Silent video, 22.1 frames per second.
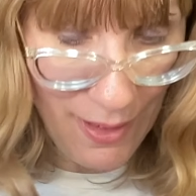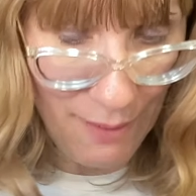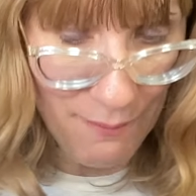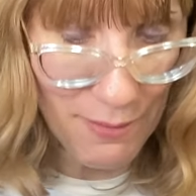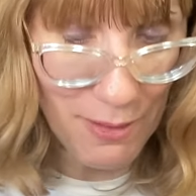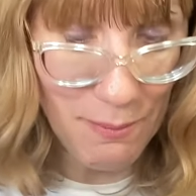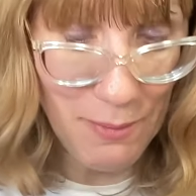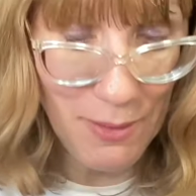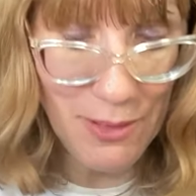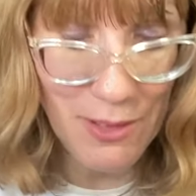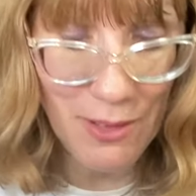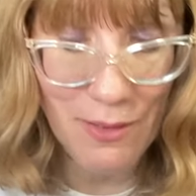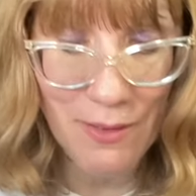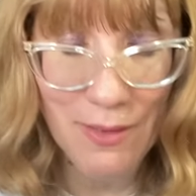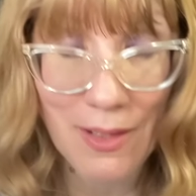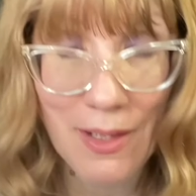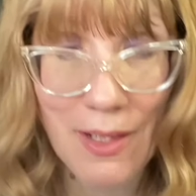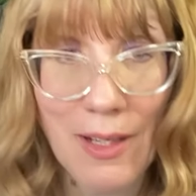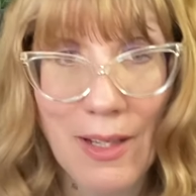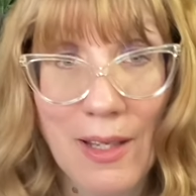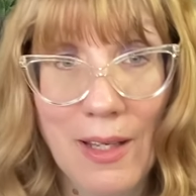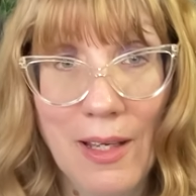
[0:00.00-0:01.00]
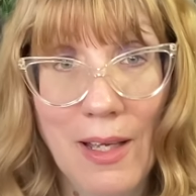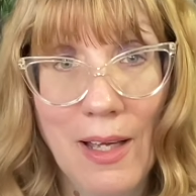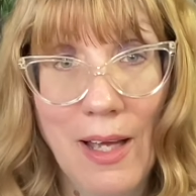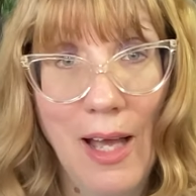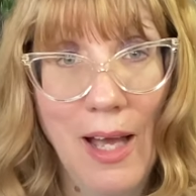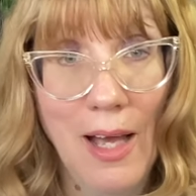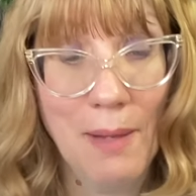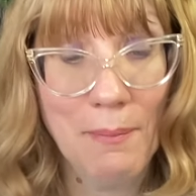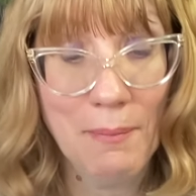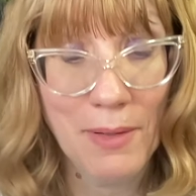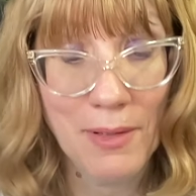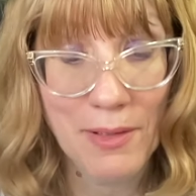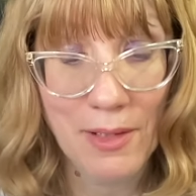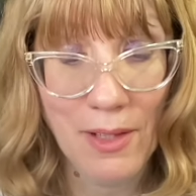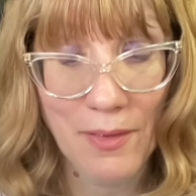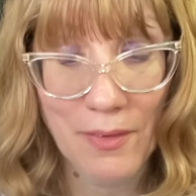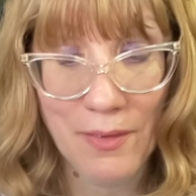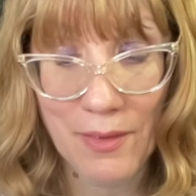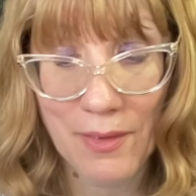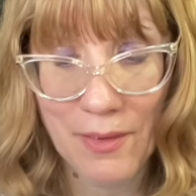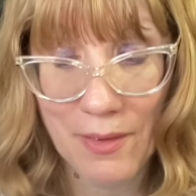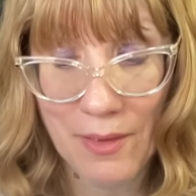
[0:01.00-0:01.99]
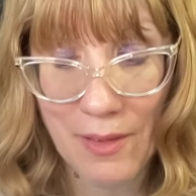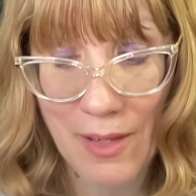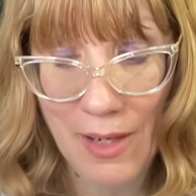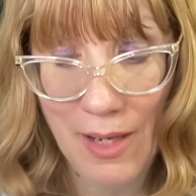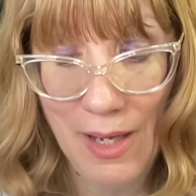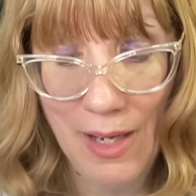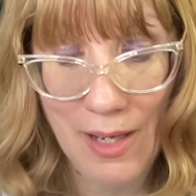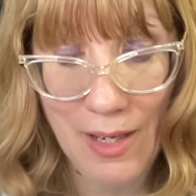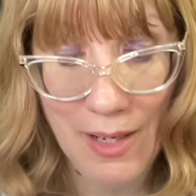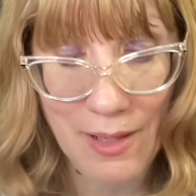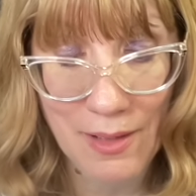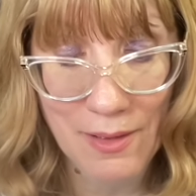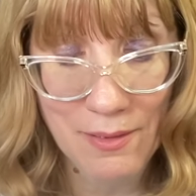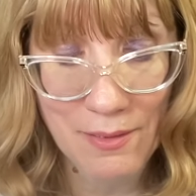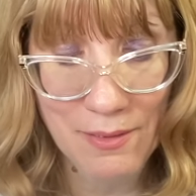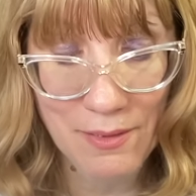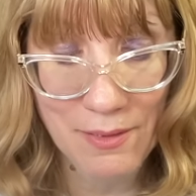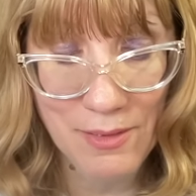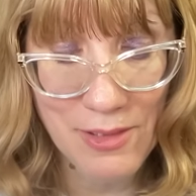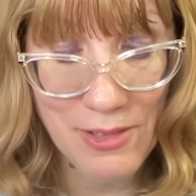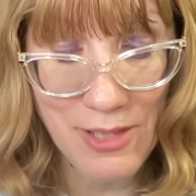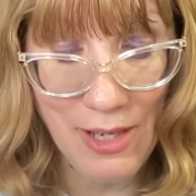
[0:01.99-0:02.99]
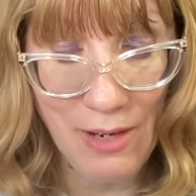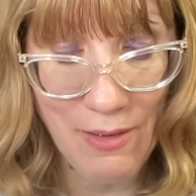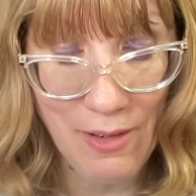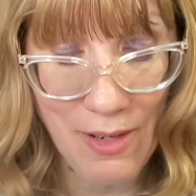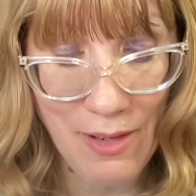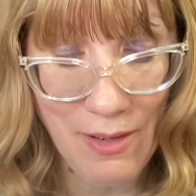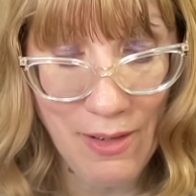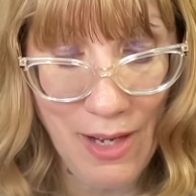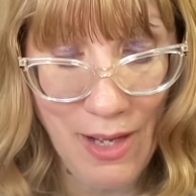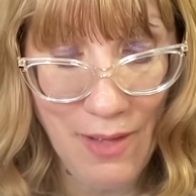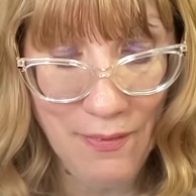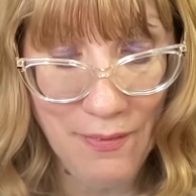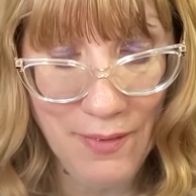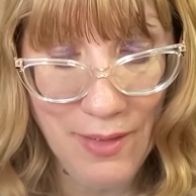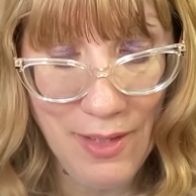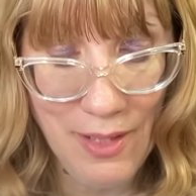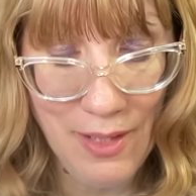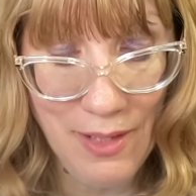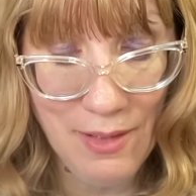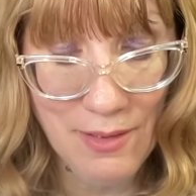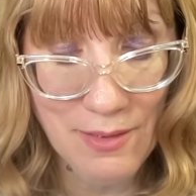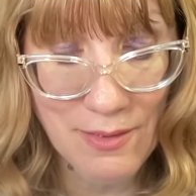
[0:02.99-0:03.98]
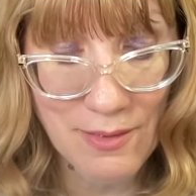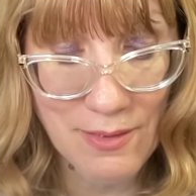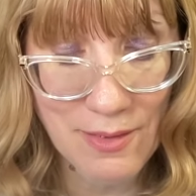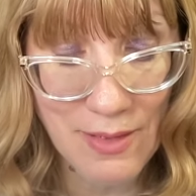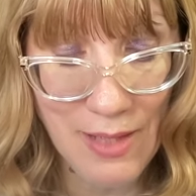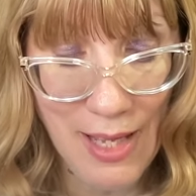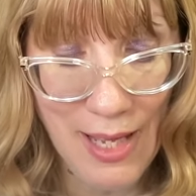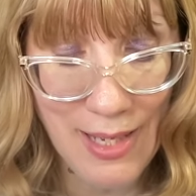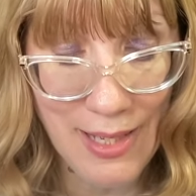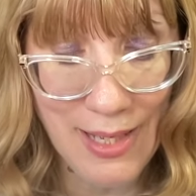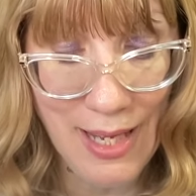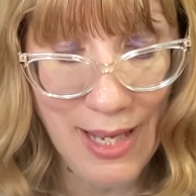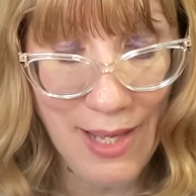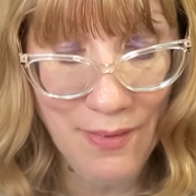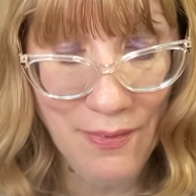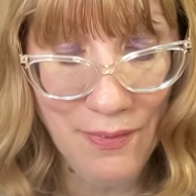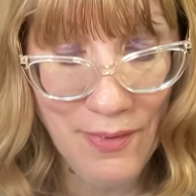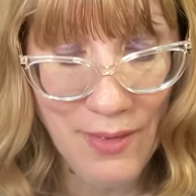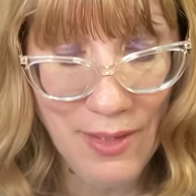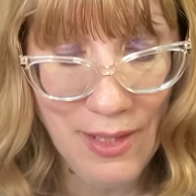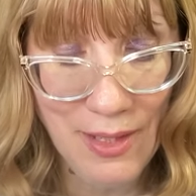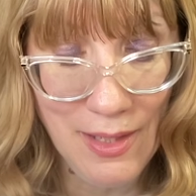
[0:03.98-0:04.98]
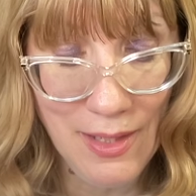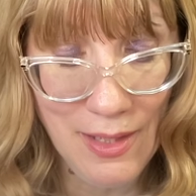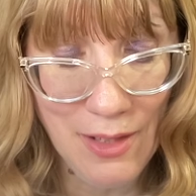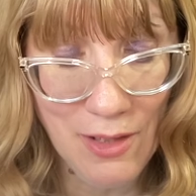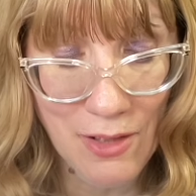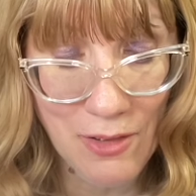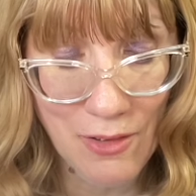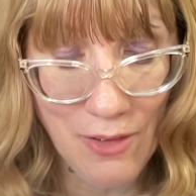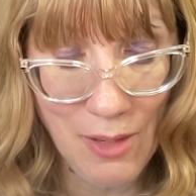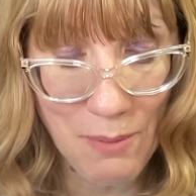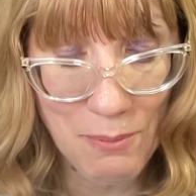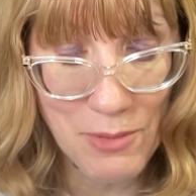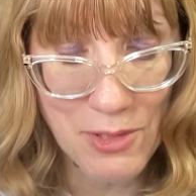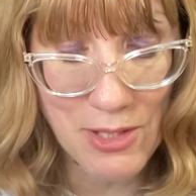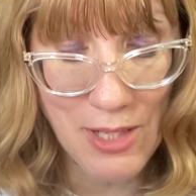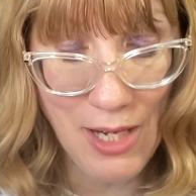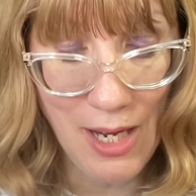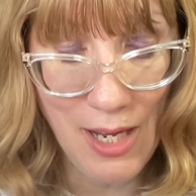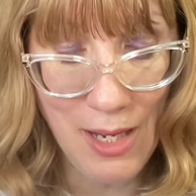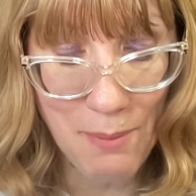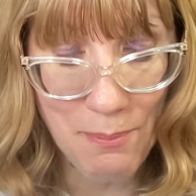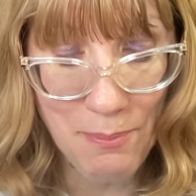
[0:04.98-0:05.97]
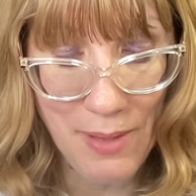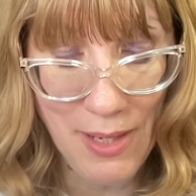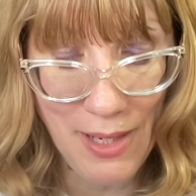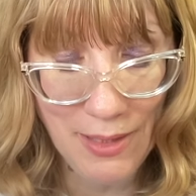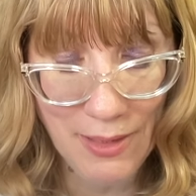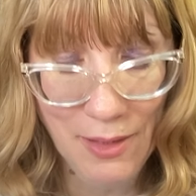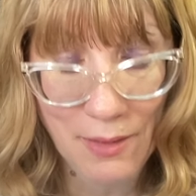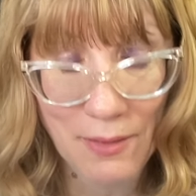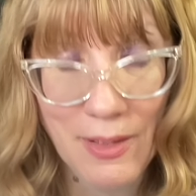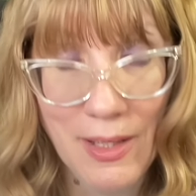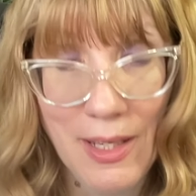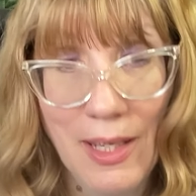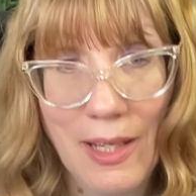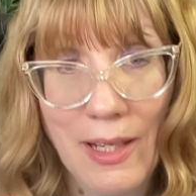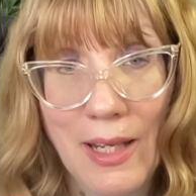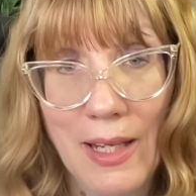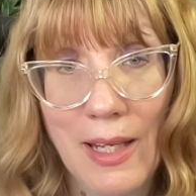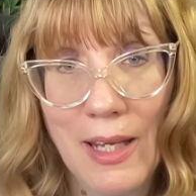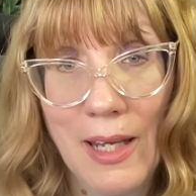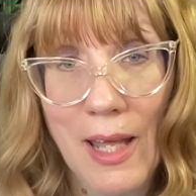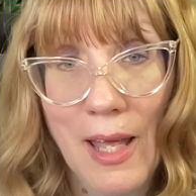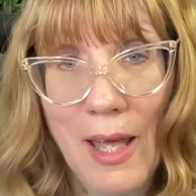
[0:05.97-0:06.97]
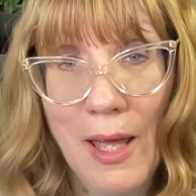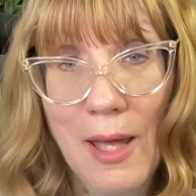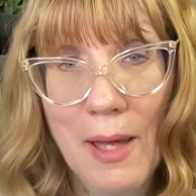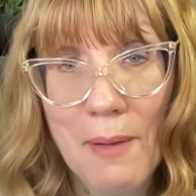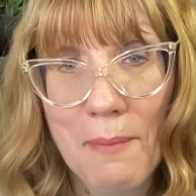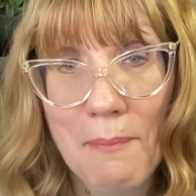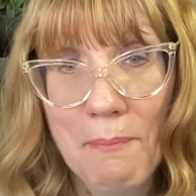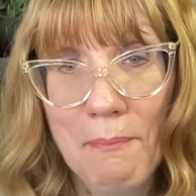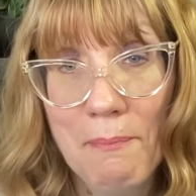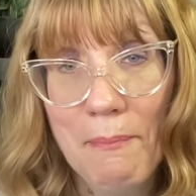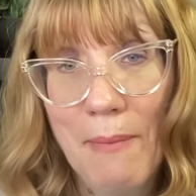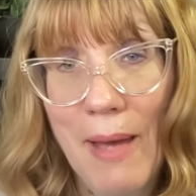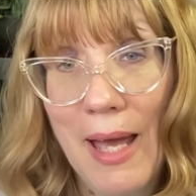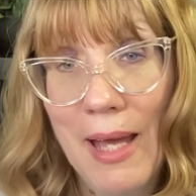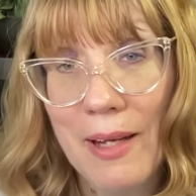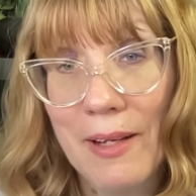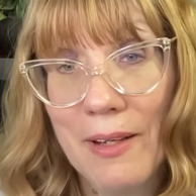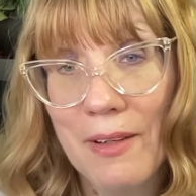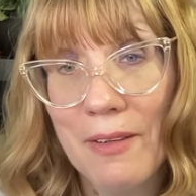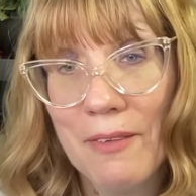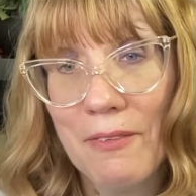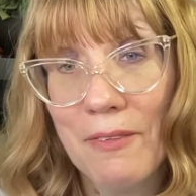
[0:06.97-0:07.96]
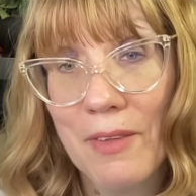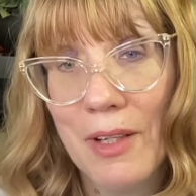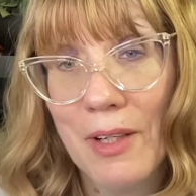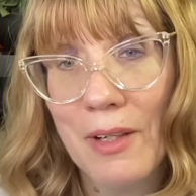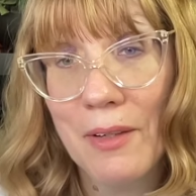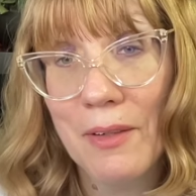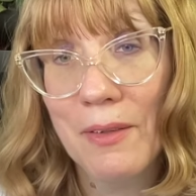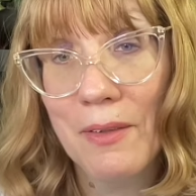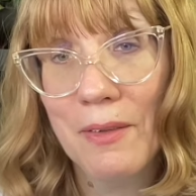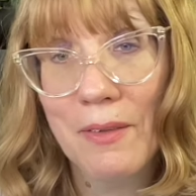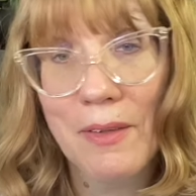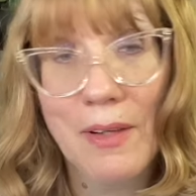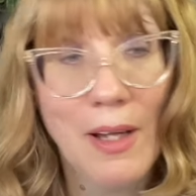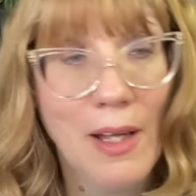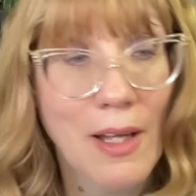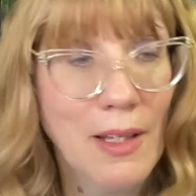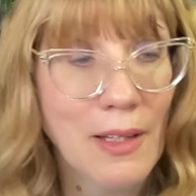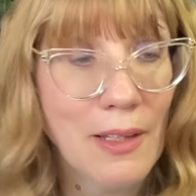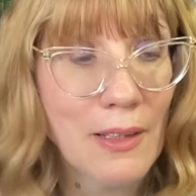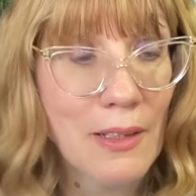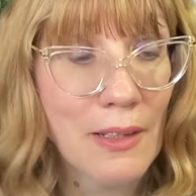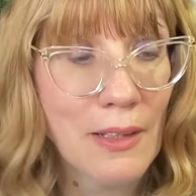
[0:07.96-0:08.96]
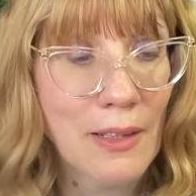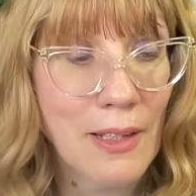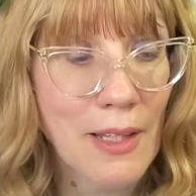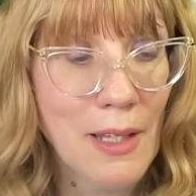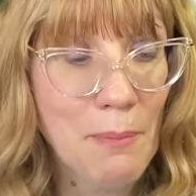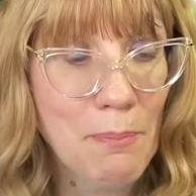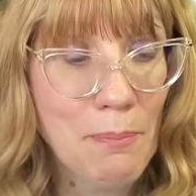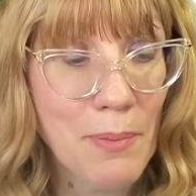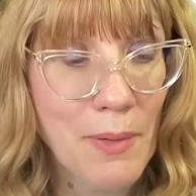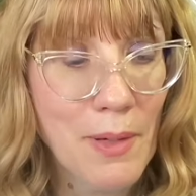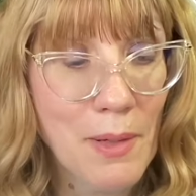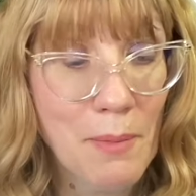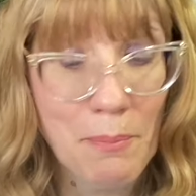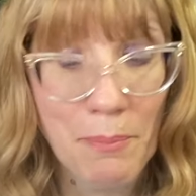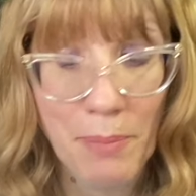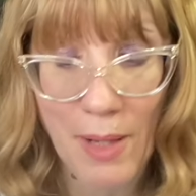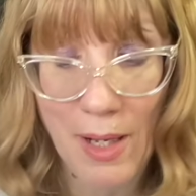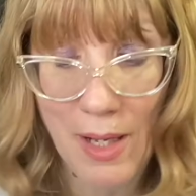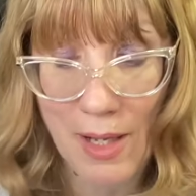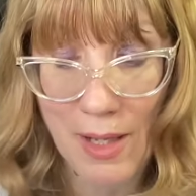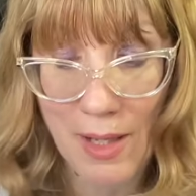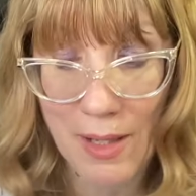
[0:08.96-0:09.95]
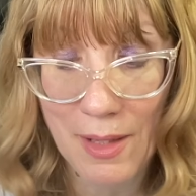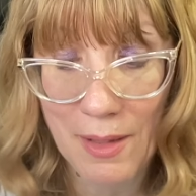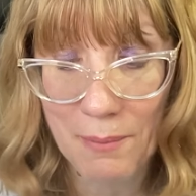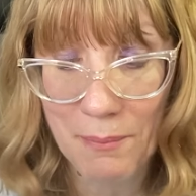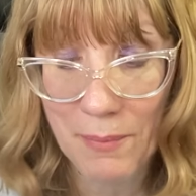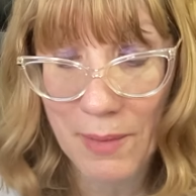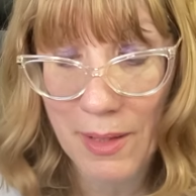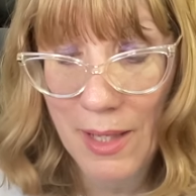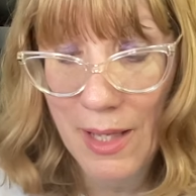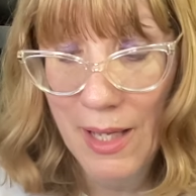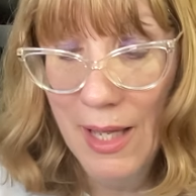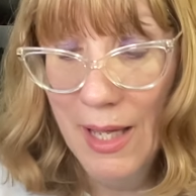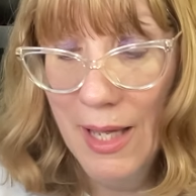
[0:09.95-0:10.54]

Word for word: I'm going to be doing um, another uh, shout out on these. I got the Crumb Shop Hello Kitty Macaroon Lip Balm